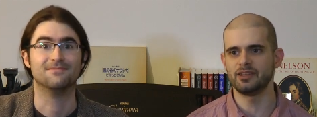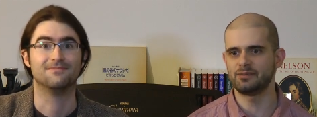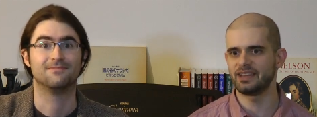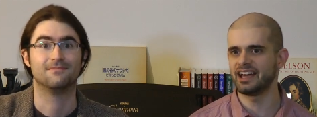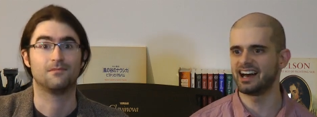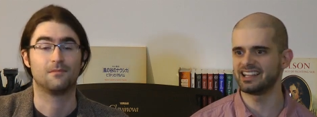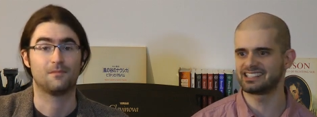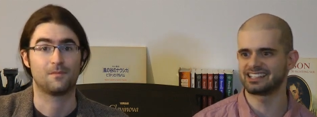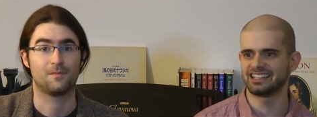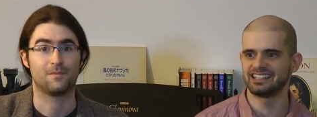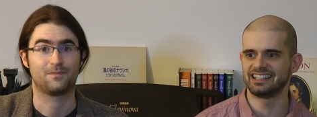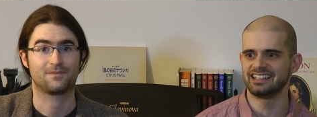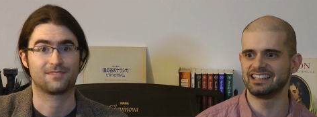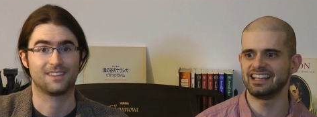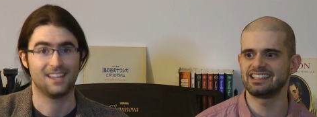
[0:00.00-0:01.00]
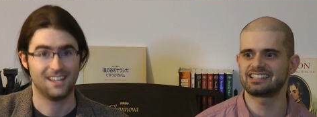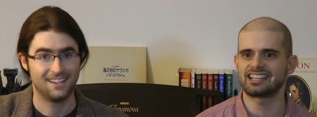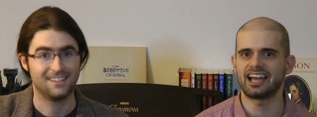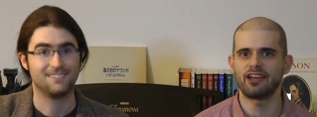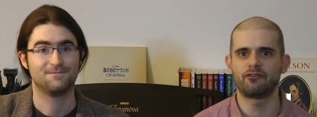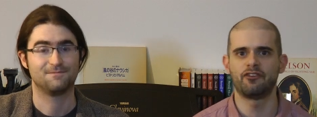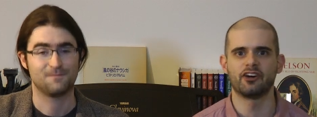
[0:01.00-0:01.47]
Speaker 1: we be hustling. It's
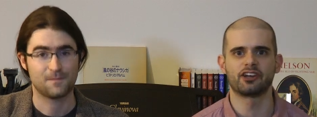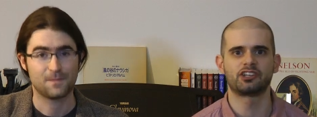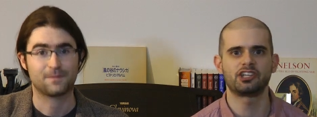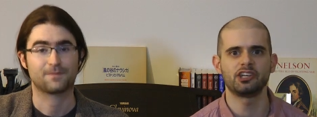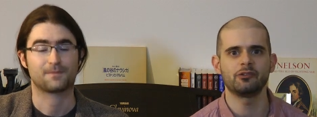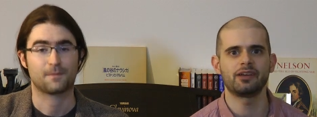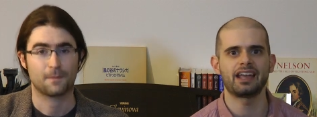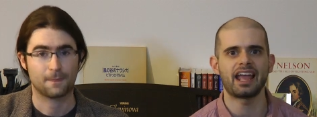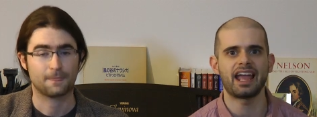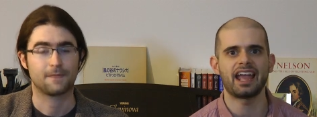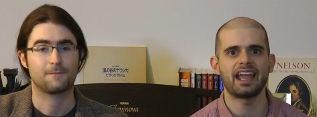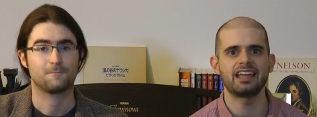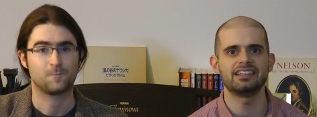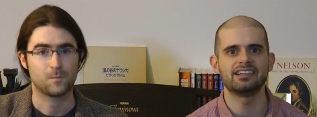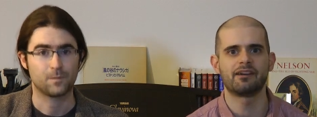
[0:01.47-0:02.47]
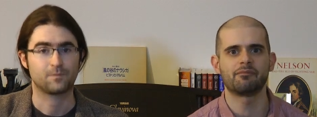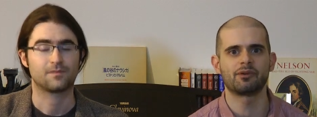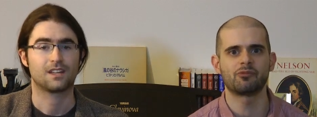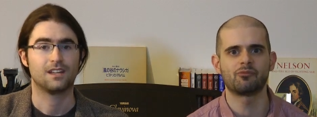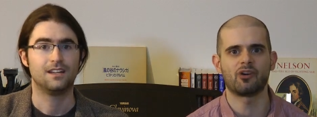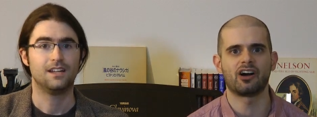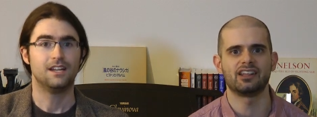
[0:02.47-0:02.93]
time for Q&A
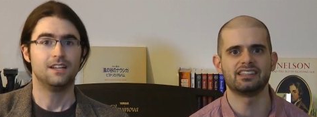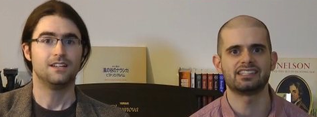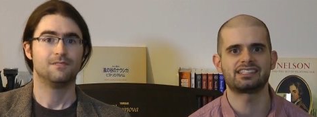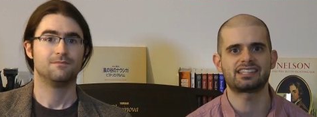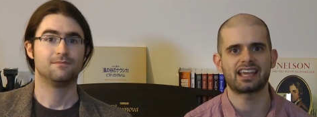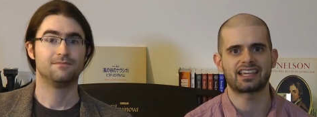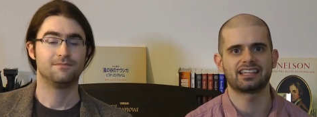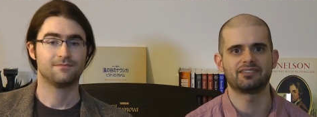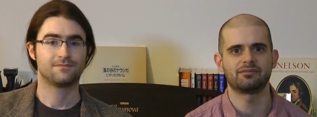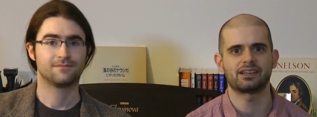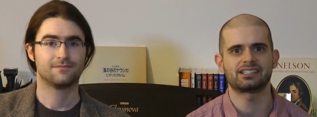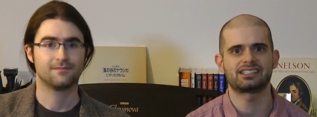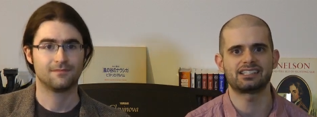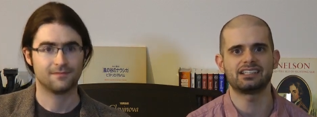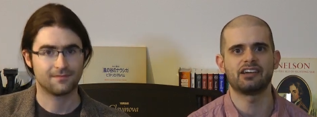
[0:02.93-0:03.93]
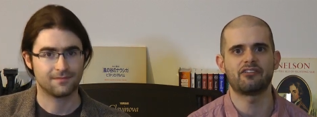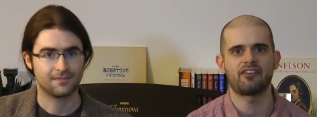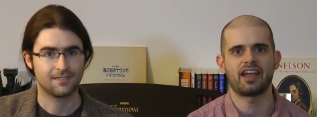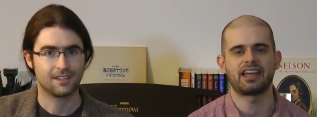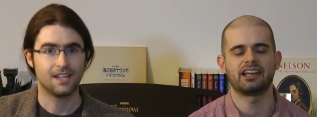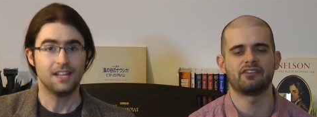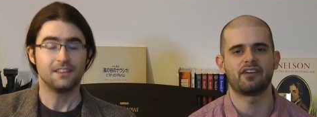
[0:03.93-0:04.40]
number one, the second must-see
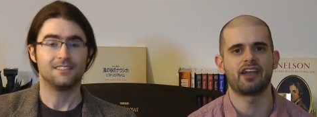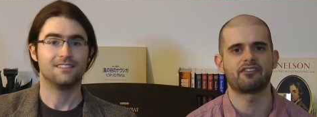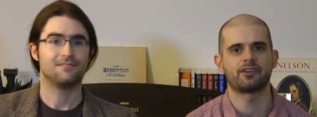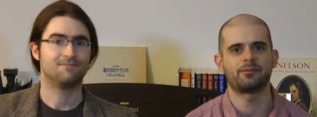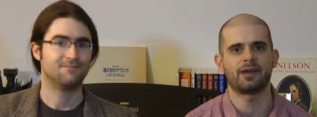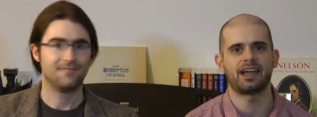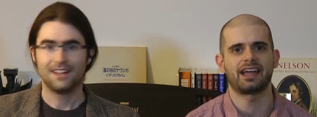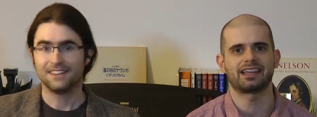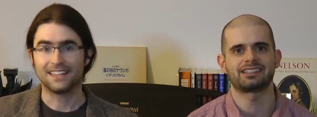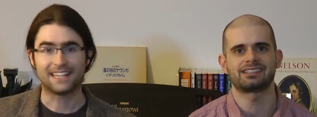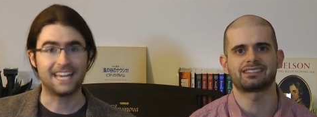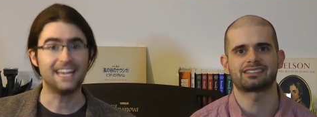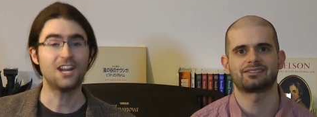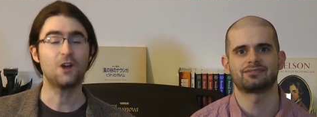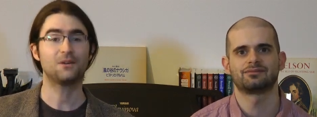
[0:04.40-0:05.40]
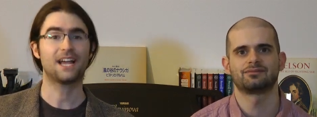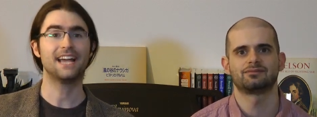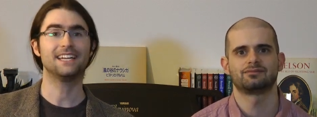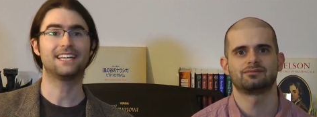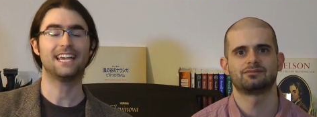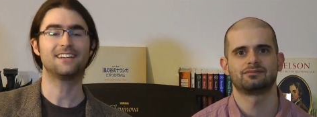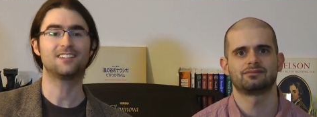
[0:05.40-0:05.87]
event of every PAX.
Speaker 2: The keynote
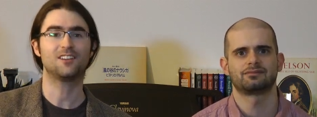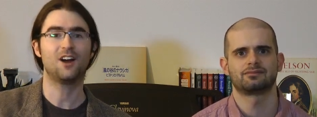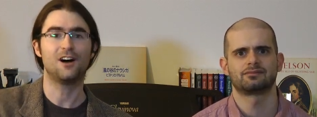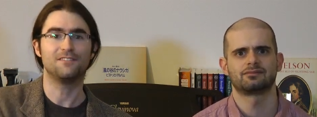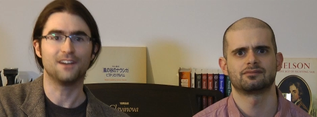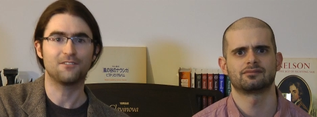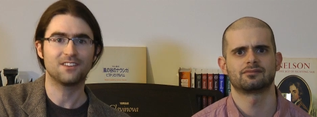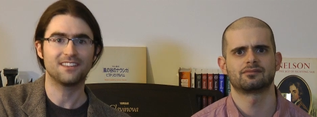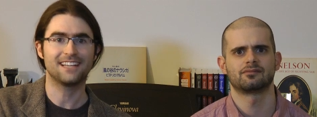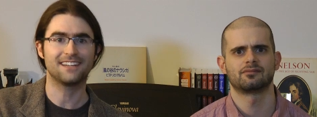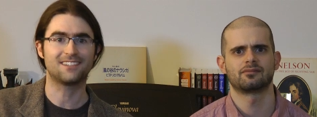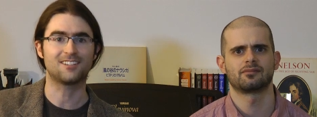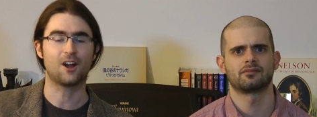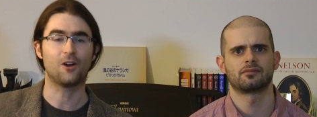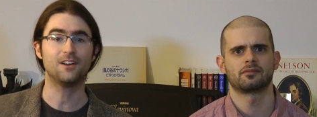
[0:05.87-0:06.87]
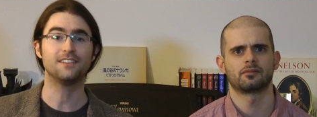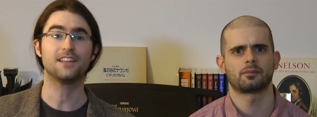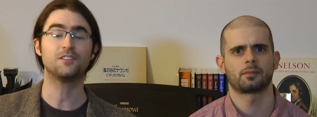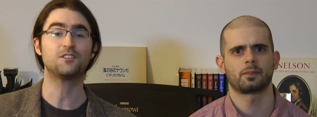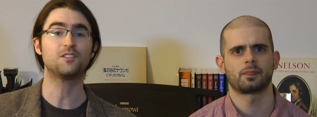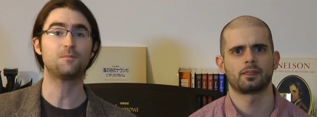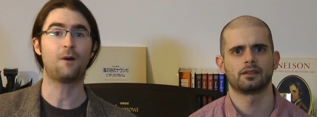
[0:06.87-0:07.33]
kind of kicks it off and everything gets started,
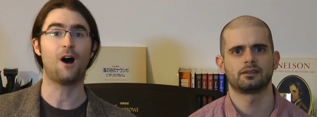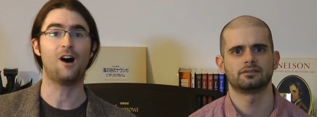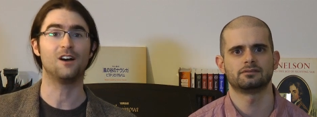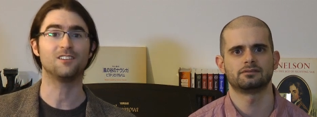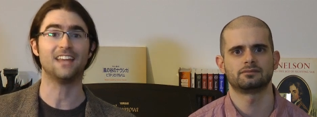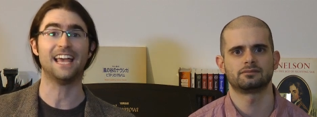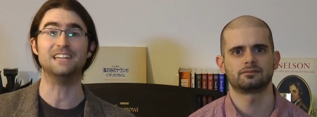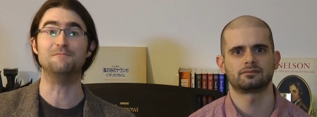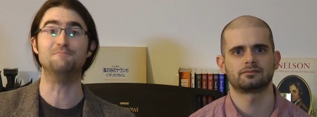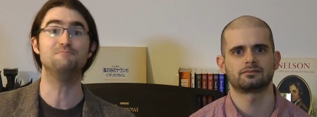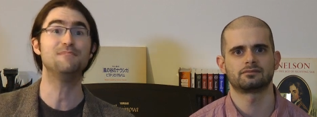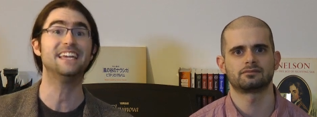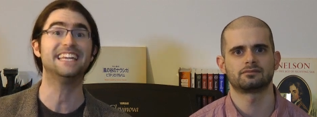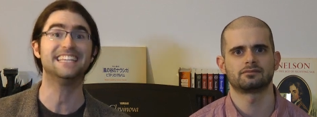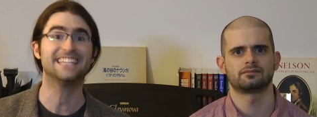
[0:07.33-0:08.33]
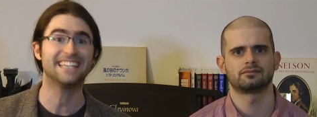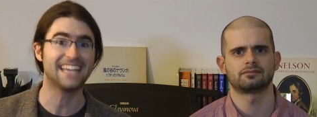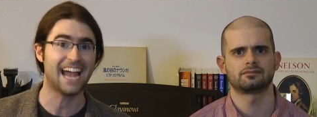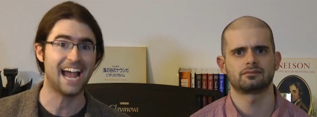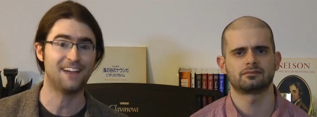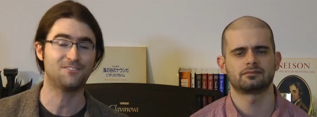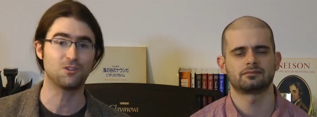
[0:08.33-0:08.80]
and then there's a pause, and
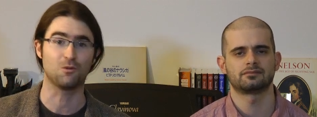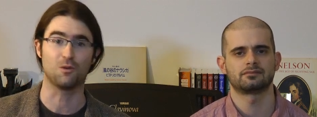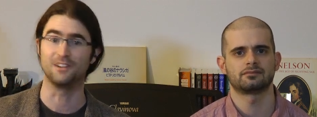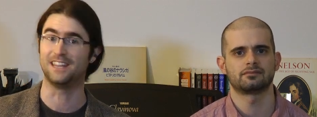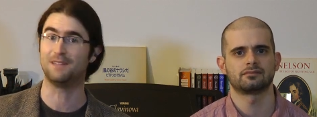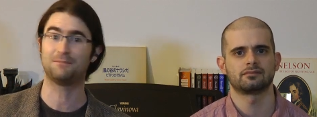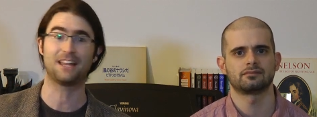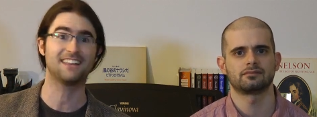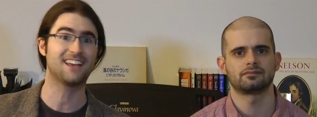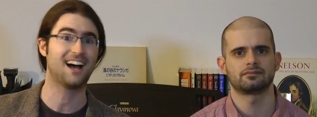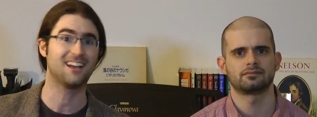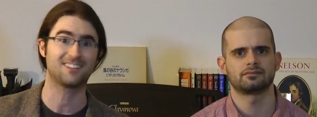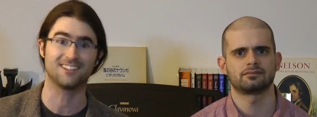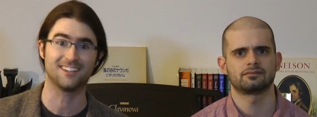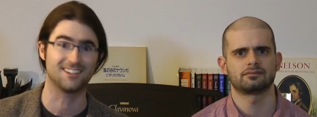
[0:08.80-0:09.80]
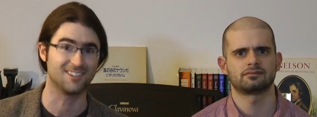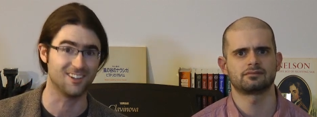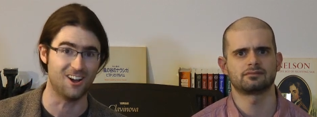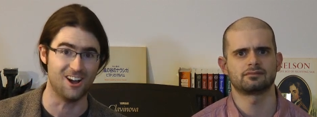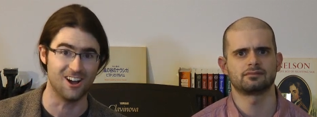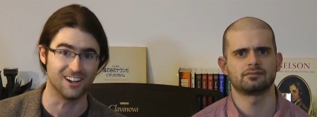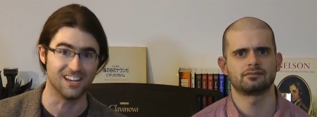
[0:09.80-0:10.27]
immediately afterward, they play the hustling
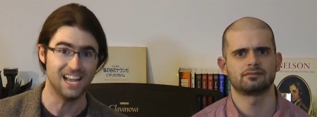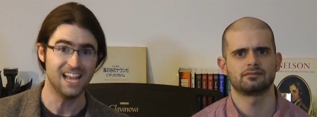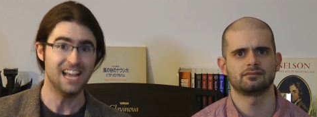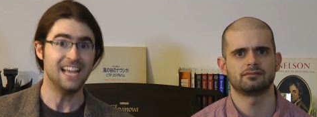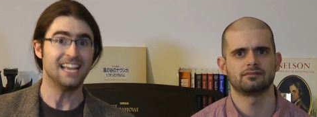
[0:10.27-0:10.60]
song,